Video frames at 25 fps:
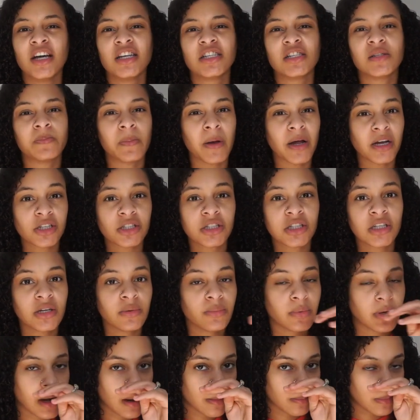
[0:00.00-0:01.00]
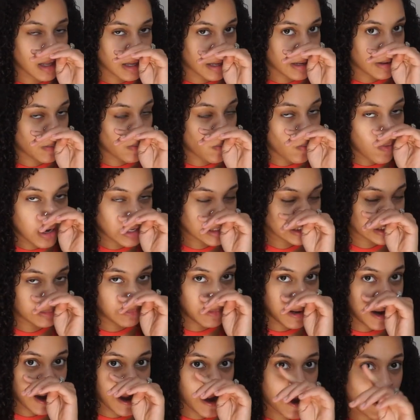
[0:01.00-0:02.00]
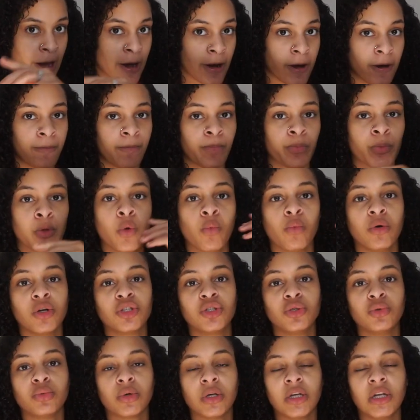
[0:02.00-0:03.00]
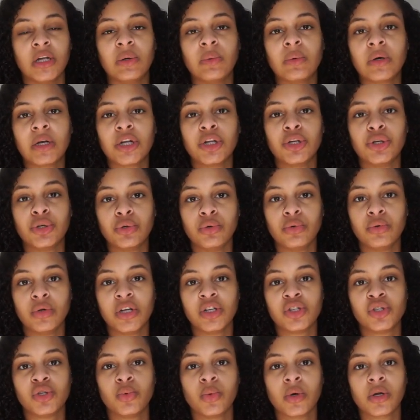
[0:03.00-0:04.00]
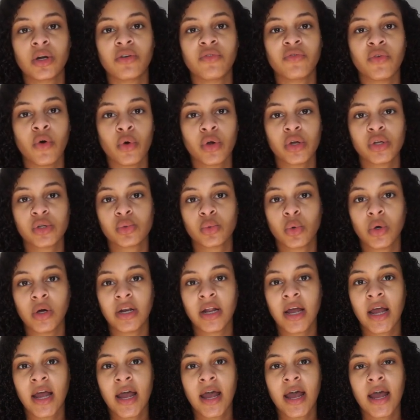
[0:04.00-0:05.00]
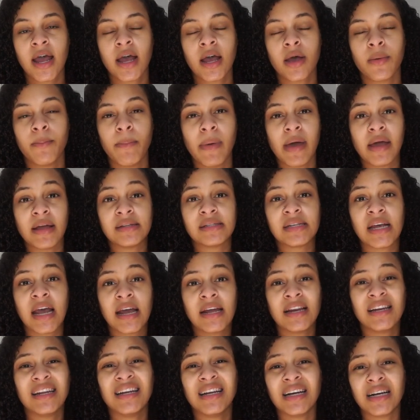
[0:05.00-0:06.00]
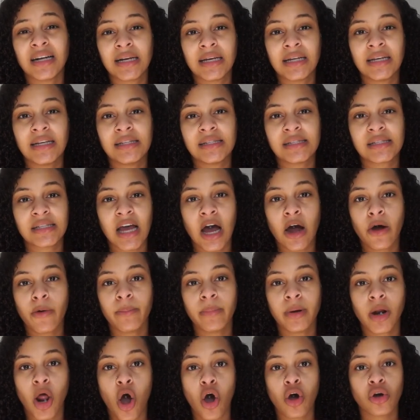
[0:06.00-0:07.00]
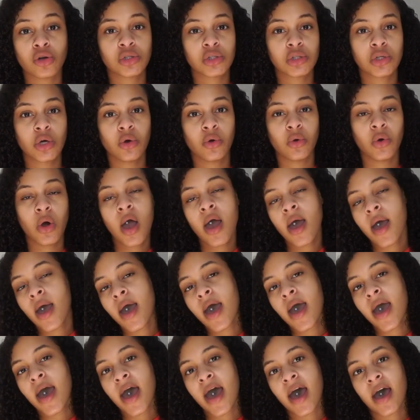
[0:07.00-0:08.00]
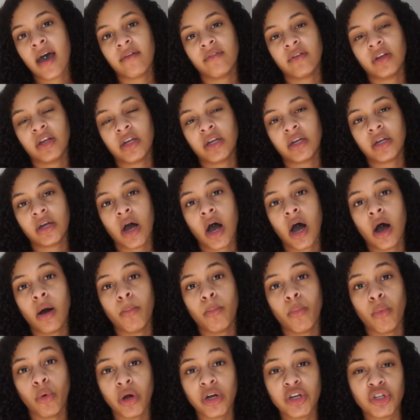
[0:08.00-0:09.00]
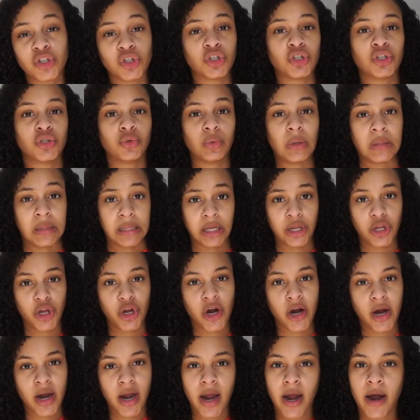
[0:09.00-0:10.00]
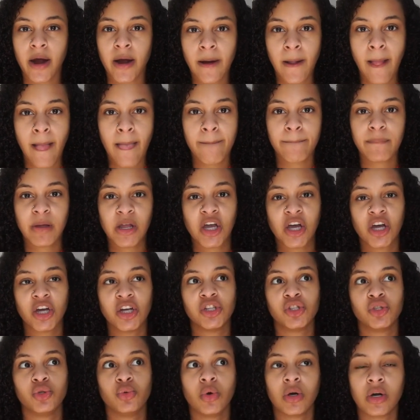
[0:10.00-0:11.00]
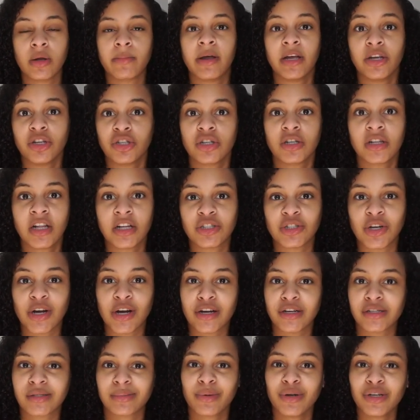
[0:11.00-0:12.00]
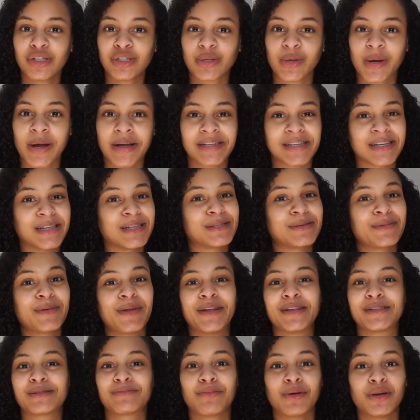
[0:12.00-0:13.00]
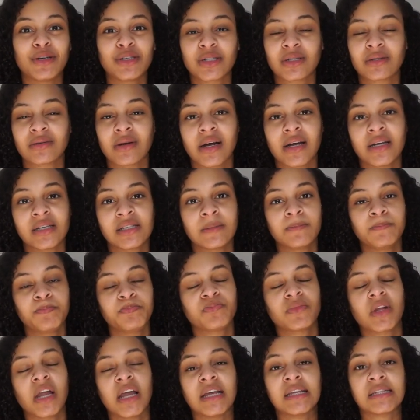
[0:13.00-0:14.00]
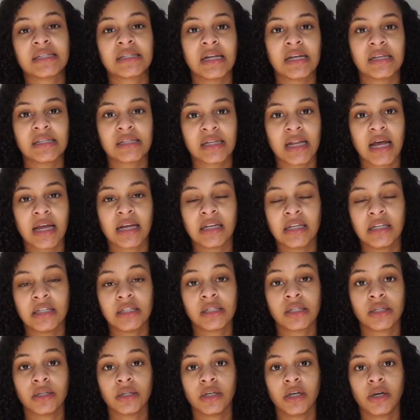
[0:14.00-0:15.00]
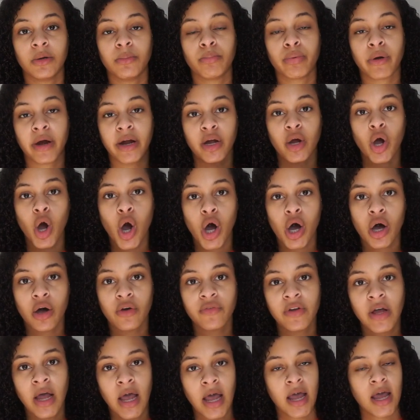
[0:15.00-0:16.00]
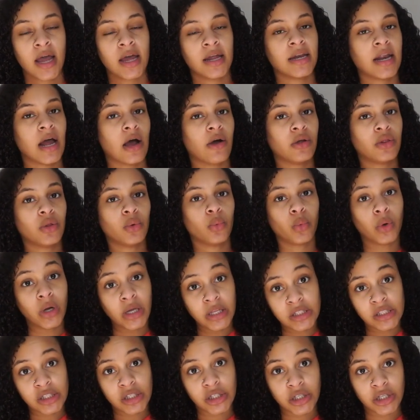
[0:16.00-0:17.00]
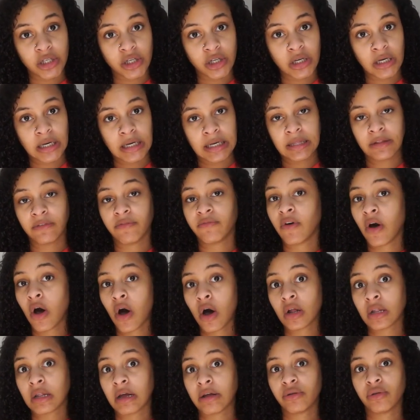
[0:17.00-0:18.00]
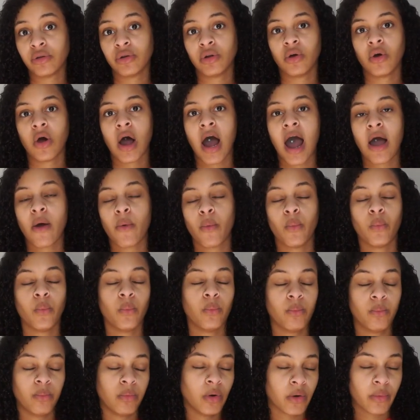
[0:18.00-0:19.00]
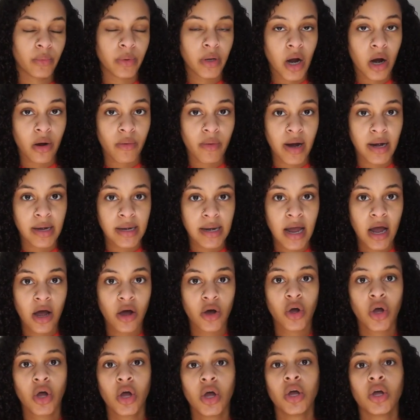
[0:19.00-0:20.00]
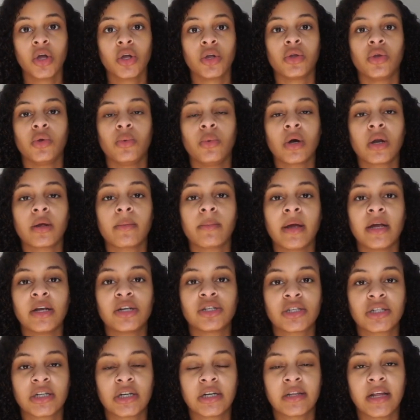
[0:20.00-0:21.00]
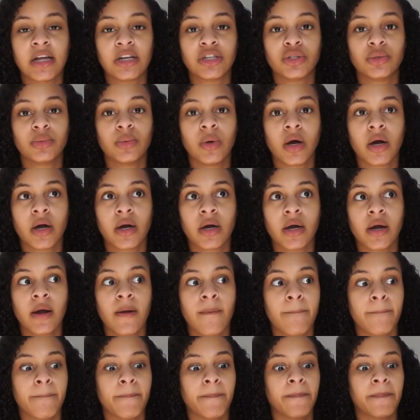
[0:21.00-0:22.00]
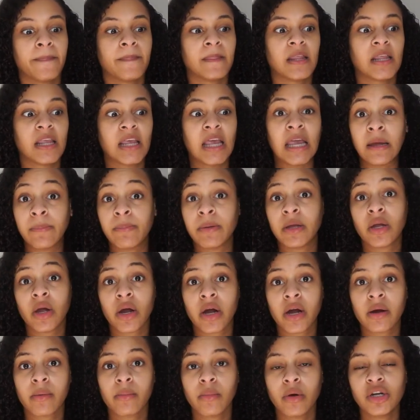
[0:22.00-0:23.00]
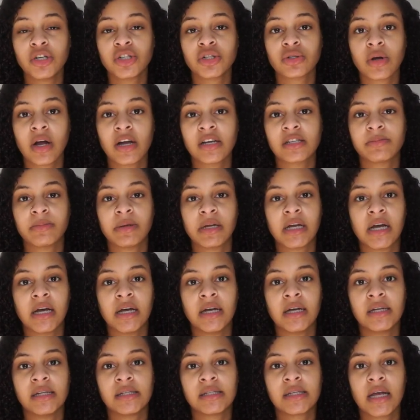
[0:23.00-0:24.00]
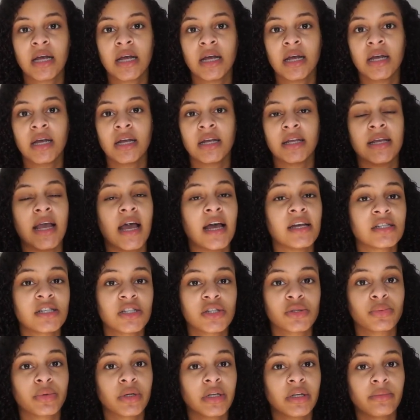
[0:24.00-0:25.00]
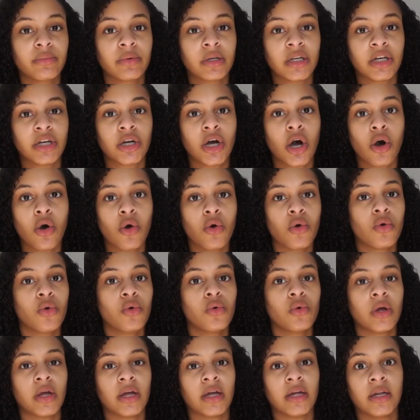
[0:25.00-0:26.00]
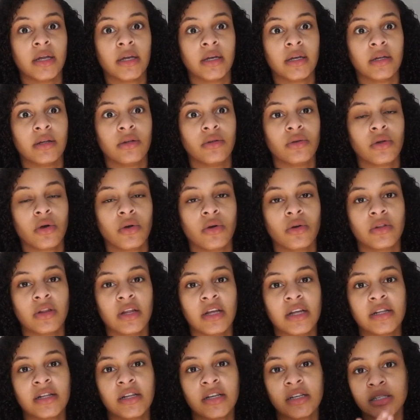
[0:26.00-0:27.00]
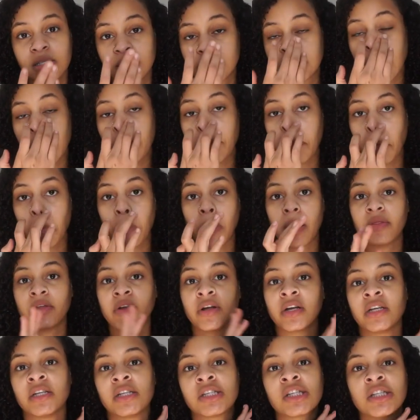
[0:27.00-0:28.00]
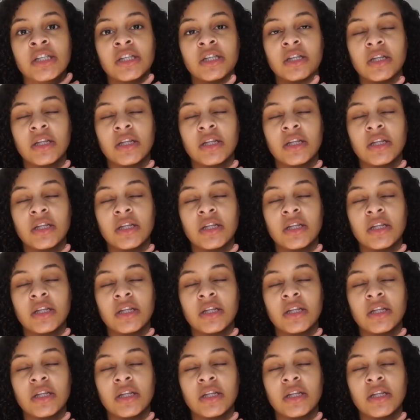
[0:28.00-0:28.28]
especially when I'm like washing my hair. What you really wanna do is you wanna focus on maintaining a clean scalp, but also having a uh, moisture within your hair because you want to make sure that your hair is moisturized because when it's moisturized it's less likely to break off now in the winter and fall like you know where we are right now you want to make sure that you are keeping your hair moisturized because yes it's really really cold and you know th this type of weather is